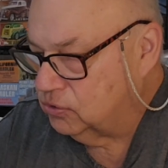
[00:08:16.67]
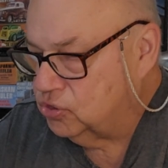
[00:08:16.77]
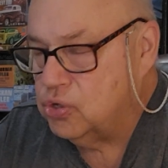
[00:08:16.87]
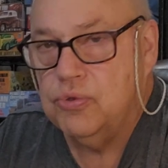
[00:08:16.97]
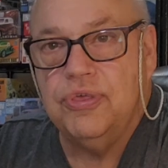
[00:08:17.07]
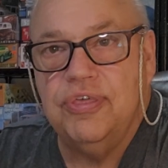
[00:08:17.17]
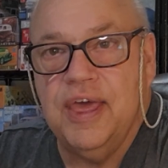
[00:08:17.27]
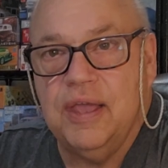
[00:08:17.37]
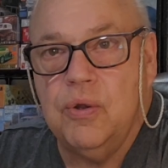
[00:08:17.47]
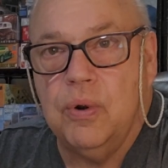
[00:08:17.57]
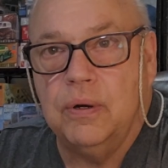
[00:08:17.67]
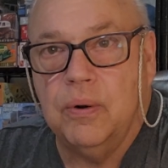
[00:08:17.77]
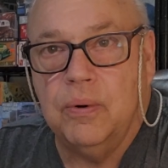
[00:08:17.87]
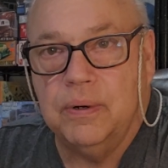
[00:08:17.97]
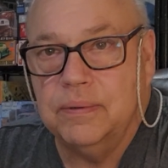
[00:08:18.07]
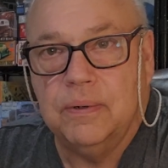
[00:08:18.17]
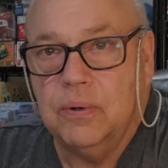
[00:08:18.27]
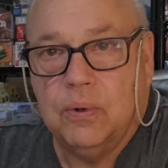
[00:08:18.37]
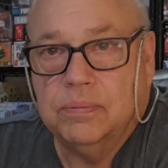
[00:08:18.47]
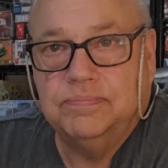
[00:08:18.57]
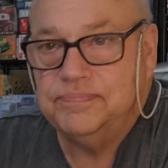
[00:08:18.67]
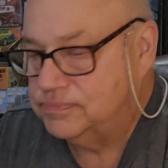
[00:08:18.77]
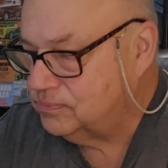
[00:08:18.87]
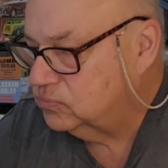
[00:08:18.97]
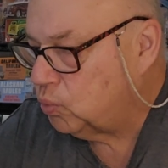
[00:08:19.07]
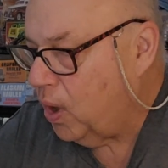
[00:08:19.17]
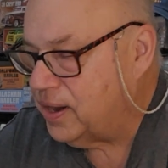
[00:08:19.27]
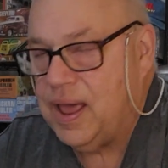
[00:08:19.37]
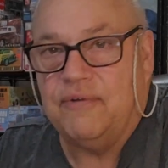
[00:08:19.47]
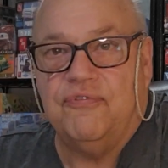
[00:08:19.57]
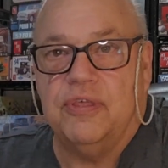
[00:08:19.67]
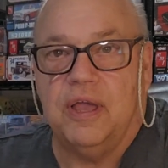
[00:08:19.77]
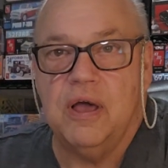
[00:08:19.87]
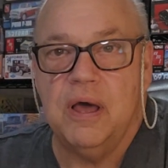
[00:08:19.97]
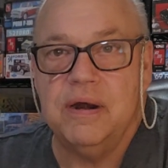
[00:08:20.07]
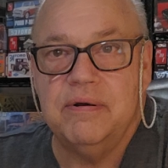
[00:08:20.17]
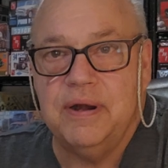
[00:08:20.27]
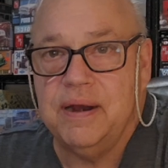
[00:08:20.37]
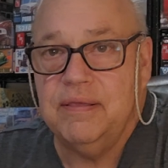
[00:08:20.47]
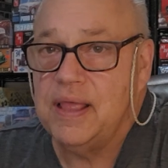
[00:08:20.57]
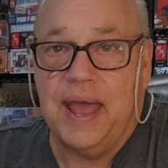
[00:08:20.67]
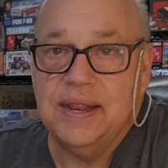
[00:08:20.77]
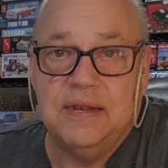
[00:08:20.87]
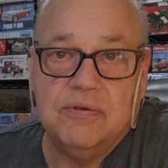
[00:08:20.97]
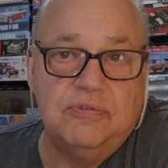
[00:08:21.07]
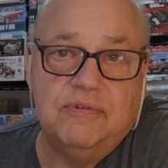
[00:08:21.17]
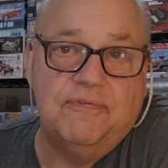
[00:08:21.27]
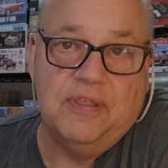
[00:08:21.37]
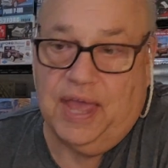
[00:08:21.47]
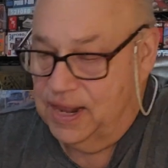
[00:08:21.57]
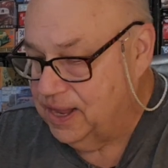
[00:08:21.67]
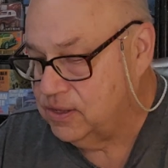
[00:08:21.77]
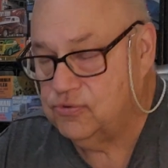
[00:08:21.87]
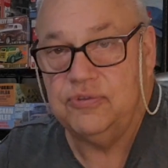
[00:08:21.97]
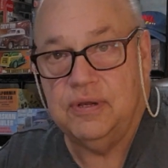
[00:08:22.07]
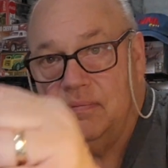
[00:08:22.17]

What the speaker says: too thick or whatnot for the cutter and everything? I didn't use it for that. I used